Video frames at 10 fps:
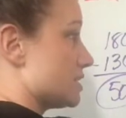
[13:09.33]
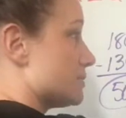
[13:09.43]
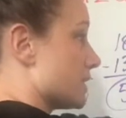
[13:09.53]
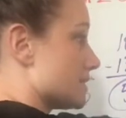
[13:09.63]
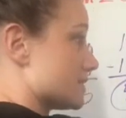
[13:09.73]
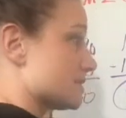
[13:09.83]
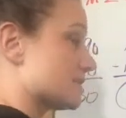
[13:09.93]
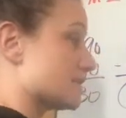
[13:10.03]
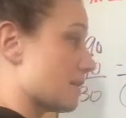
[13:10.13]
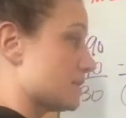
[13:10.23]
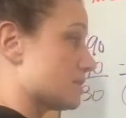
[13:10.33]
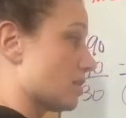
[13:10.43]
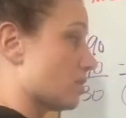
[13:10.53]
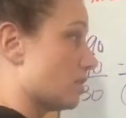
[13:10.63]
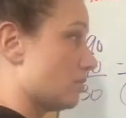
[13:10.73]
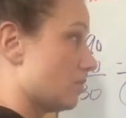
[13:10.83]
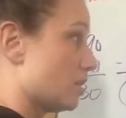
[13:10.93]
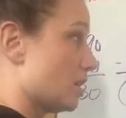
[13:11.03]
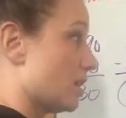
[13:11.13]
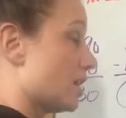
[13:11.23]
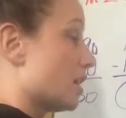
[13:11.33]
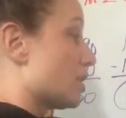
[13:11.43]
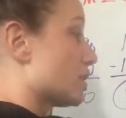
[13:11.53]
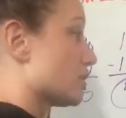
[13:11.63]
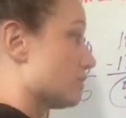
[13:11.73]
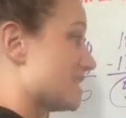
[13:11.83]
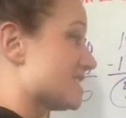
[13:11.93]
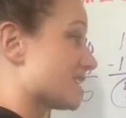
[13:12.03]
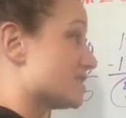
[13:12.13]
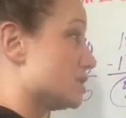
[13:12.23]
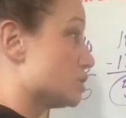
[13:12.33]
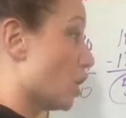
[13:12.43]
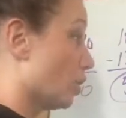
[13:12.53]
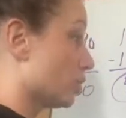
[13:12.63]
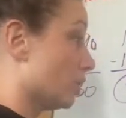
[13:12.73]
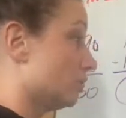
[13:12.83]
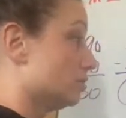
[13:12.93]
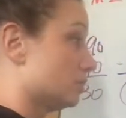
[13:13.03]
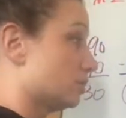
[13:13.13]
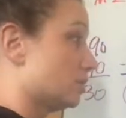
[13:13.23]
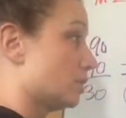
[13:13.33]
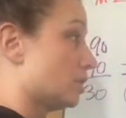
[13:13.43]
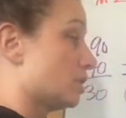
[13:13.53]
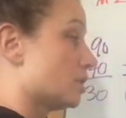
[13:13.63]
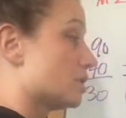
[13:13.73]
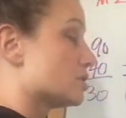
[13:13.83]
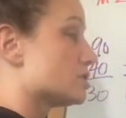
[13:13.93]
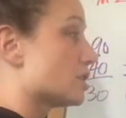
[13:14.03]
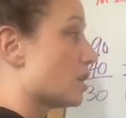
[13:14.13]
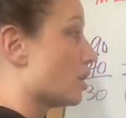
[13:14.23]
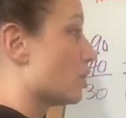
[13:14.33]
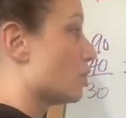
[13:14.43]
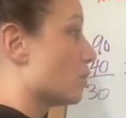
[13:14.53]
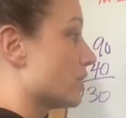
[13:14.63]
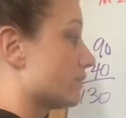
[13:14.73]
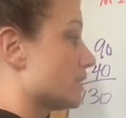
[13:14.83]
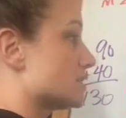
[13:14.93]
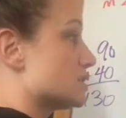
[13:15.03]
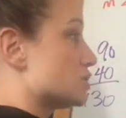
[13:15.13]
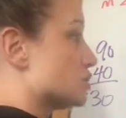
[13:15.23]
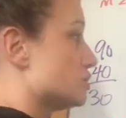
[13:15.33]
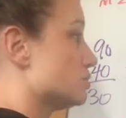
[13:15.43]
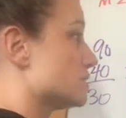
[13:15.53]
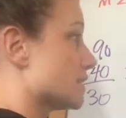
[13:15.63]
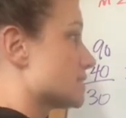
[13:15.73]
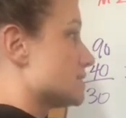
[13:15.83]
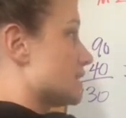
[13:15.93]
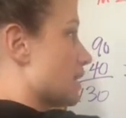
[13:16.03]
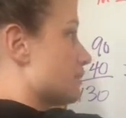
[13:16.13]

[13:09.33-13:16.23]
because it's a semicircle. 360 total. So if this is 260, that